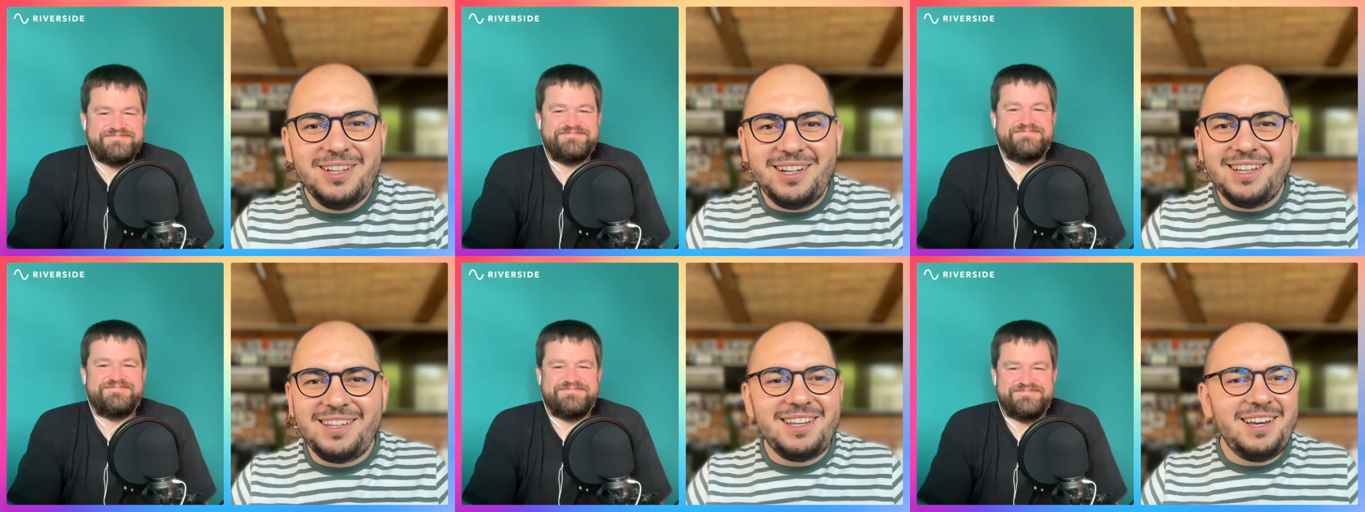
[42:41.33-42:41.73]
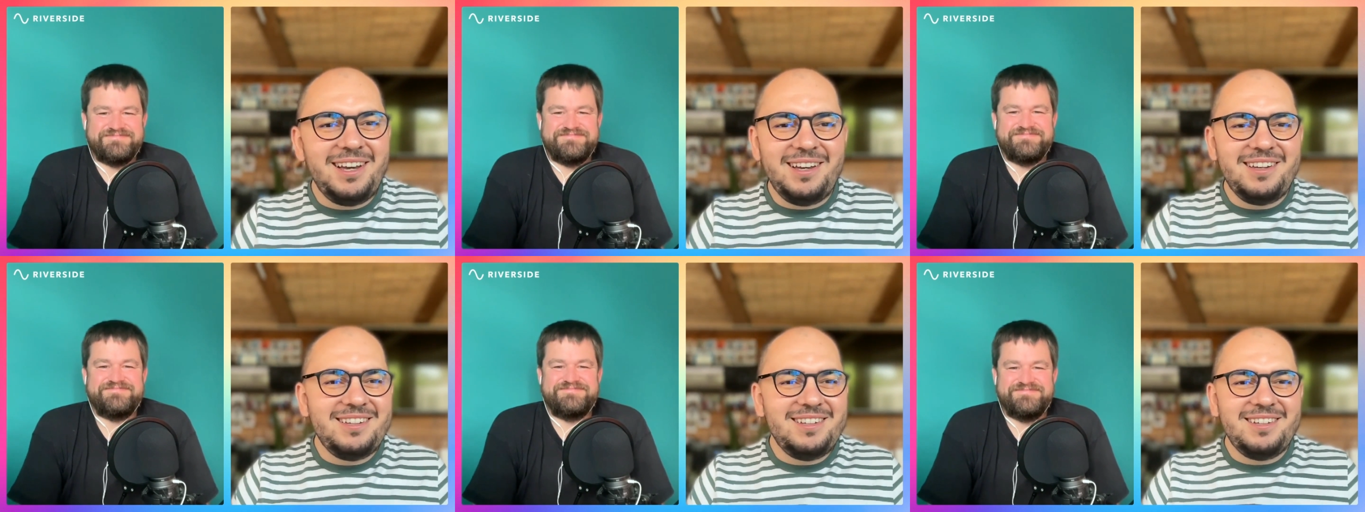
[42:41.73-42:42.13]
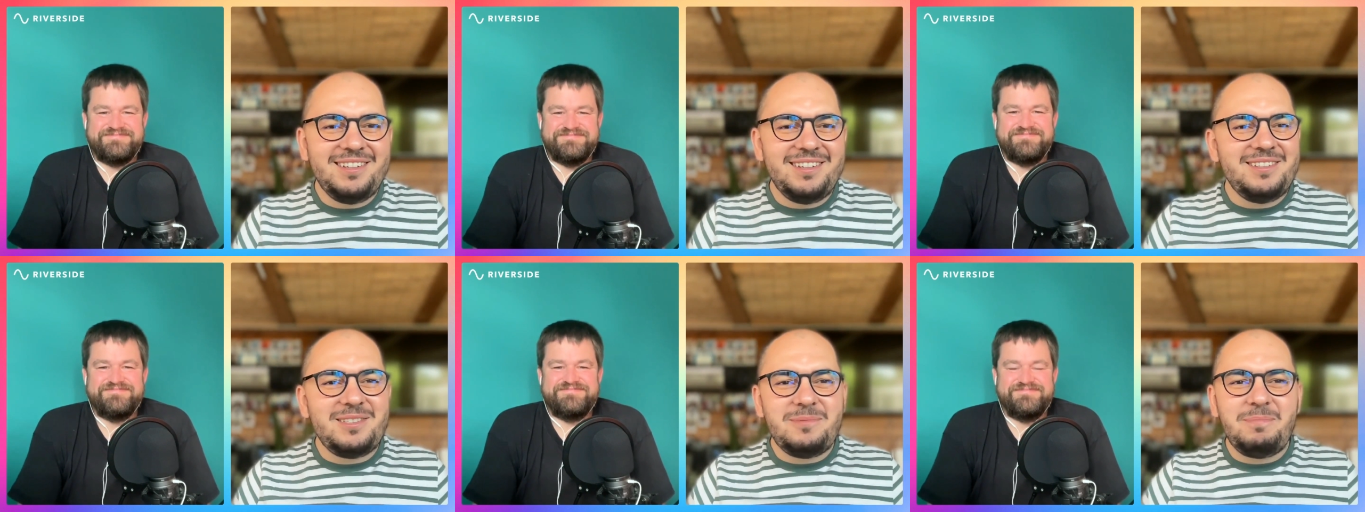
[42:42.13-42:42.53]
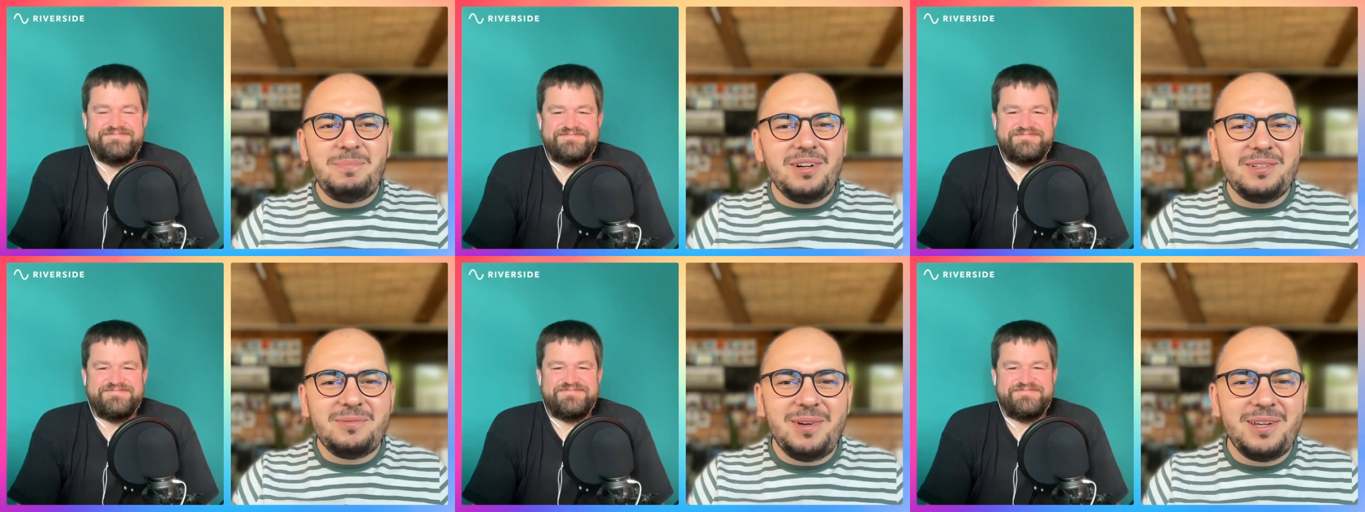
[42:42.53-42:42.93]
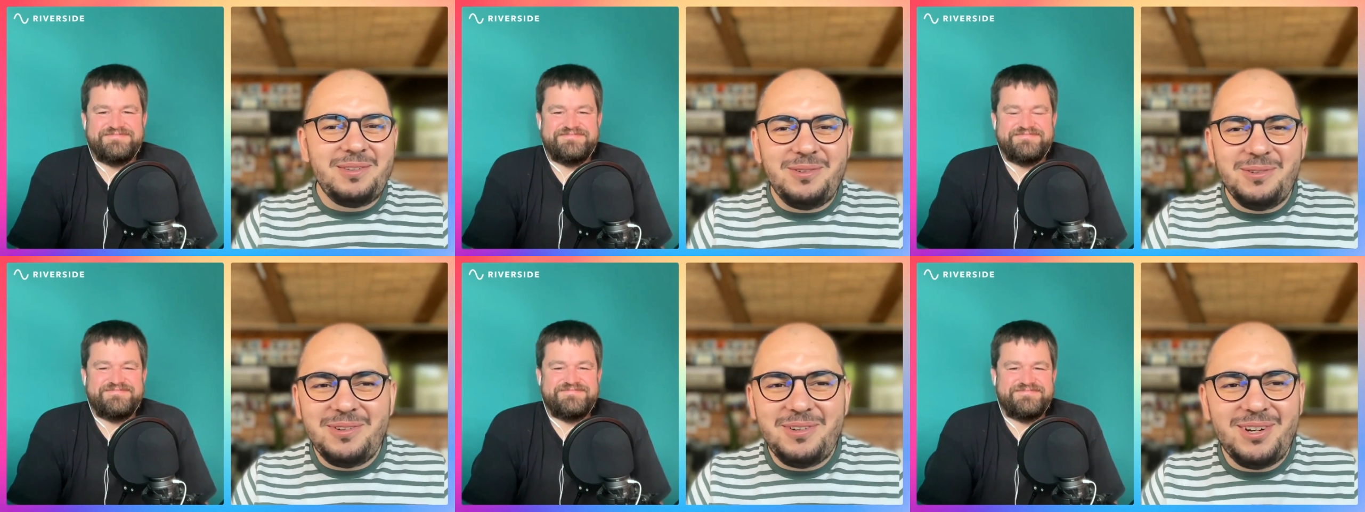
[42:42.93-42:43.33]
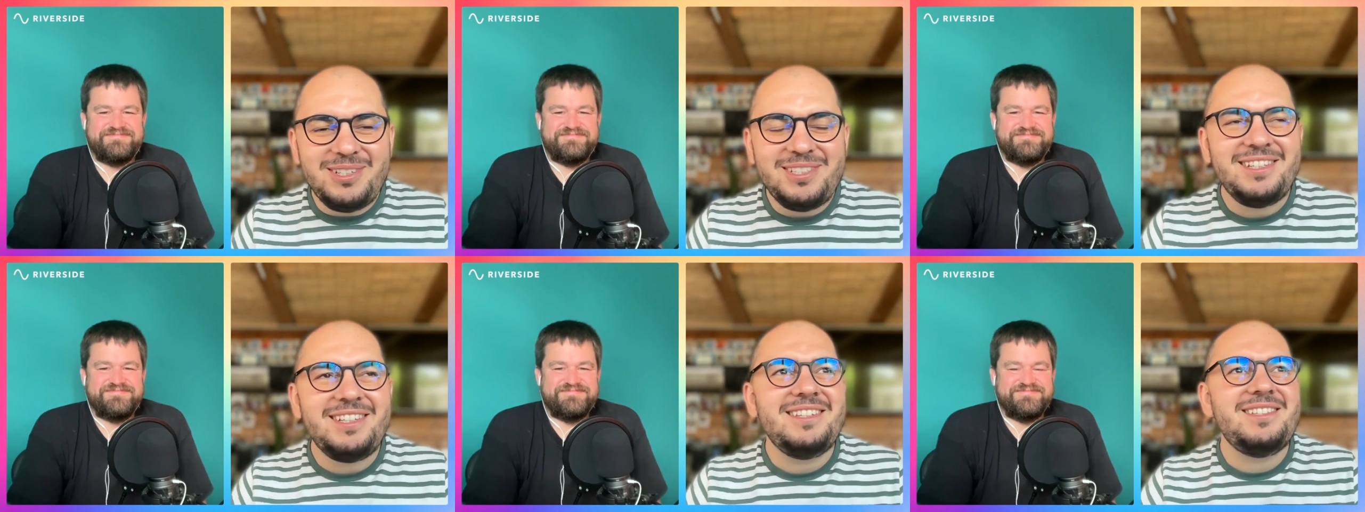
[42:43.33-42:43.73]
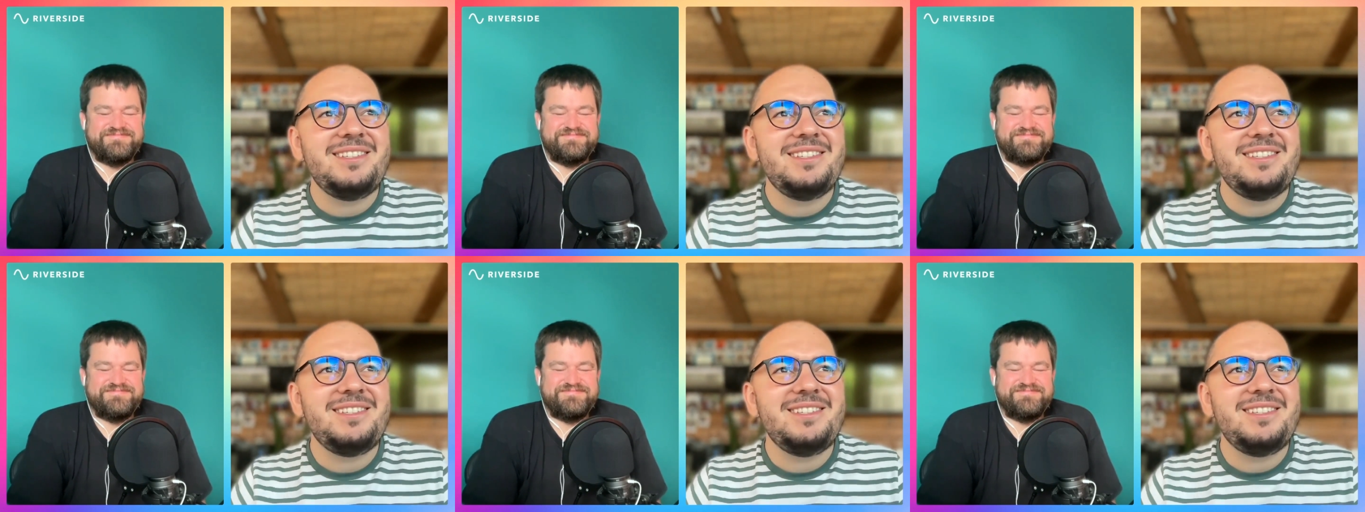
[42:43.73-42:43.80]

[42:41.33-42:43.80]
Speaker 1: Like, uh, it sparked my curiosity.